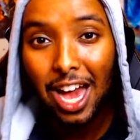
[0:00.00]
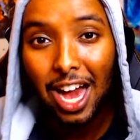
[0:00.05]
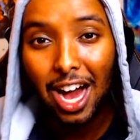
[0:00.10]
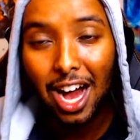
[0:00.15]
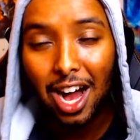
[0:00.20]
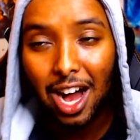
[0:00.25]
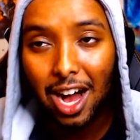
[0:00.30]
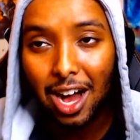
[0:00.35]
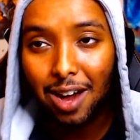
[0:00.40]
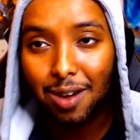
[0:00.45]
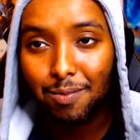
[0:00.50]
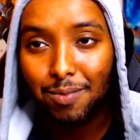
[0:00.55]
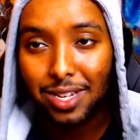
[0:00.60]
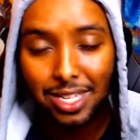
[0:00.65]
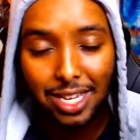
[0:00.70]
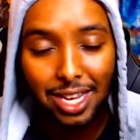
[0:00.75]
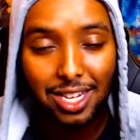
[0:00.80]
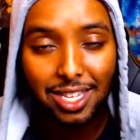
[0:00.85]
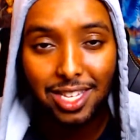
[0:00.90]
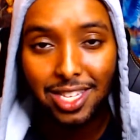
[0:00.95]
Um,
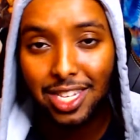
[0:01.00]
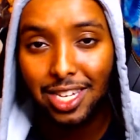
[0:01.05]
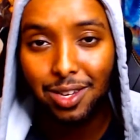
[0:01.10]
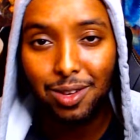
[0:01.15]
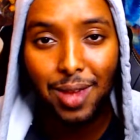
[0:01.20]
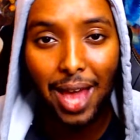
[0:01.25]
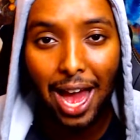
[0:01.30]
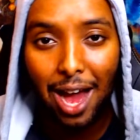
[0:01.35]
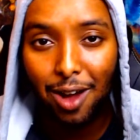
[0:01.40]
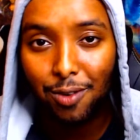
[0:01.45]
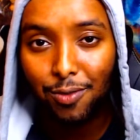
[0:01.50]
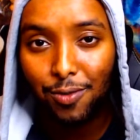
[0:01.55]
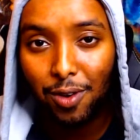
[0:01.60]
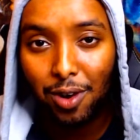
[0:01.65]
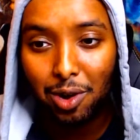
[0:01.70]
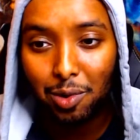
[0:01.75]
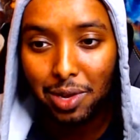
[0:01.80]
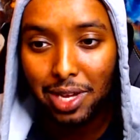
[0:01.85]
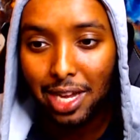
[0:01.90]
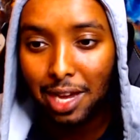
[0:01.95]
excited to see how
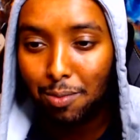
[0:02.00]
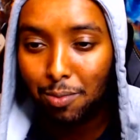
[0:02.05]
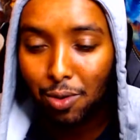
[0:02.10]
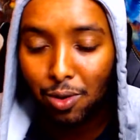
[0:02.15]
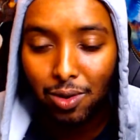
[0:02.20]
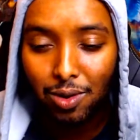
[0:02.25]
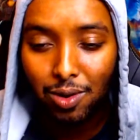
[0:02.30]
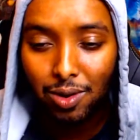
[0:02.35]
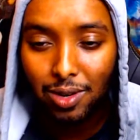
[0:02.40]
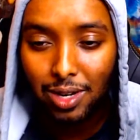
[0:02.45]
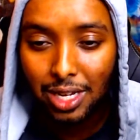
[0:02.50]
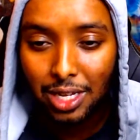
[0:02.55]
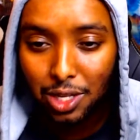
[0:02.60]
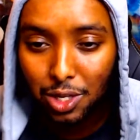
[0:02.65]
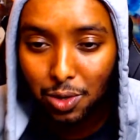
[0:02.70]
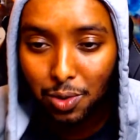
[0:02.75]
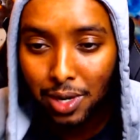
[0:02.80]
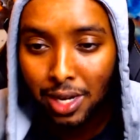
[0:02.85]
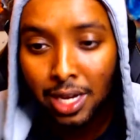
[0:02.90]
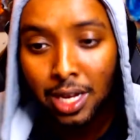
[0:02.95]
far we get more
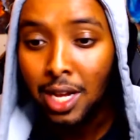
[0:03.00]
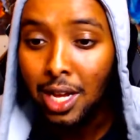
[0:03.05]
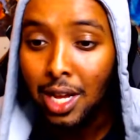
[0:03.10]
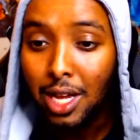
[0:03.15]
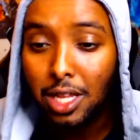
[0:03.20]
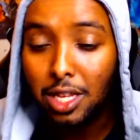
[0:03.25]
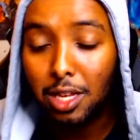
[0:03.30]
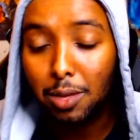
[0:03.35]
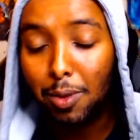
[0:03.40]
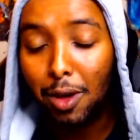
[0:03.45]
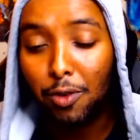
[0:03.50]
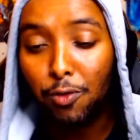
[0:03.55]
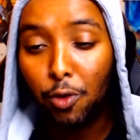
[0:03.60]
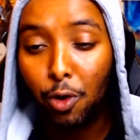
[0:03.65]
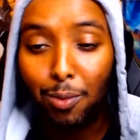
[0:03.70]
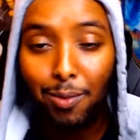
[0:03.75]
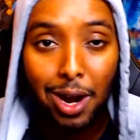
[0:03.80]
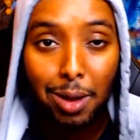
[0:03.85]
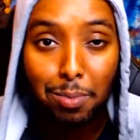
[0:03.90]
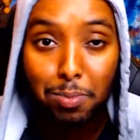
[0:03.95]
into it. There's about
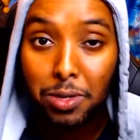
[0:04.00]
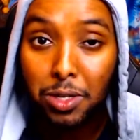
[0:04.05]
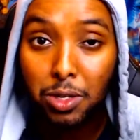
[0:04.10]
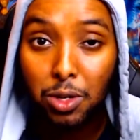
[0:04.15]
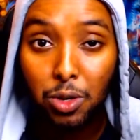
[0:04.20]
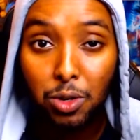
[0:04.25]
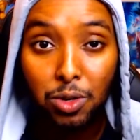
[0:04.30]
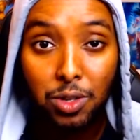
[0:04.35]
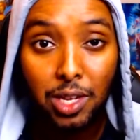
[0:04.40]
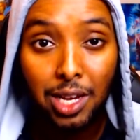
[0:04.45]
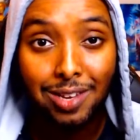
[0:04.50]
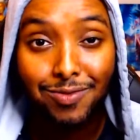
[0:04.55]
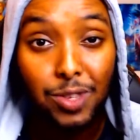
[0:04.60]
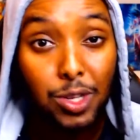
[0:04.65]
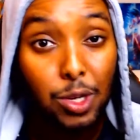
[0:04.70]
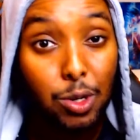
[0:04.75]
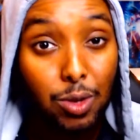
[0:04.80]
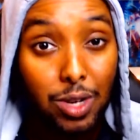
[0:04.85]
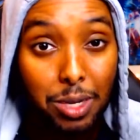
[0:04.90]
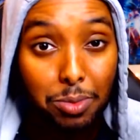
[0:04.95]
four more episodes of
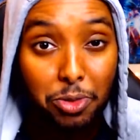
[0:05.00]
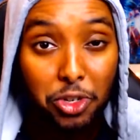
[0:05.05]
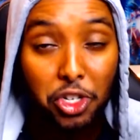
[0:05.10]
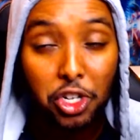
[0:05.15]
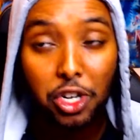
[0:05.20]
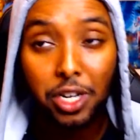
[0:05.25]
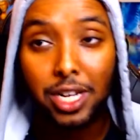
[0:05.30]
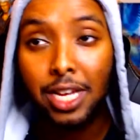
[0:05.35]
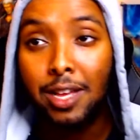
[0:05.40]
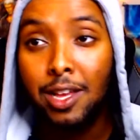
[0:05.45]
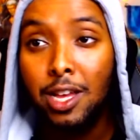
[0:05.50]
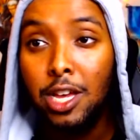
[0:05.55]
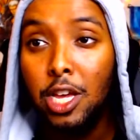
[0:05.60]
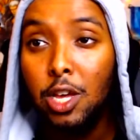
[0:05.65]
Tulip's journey.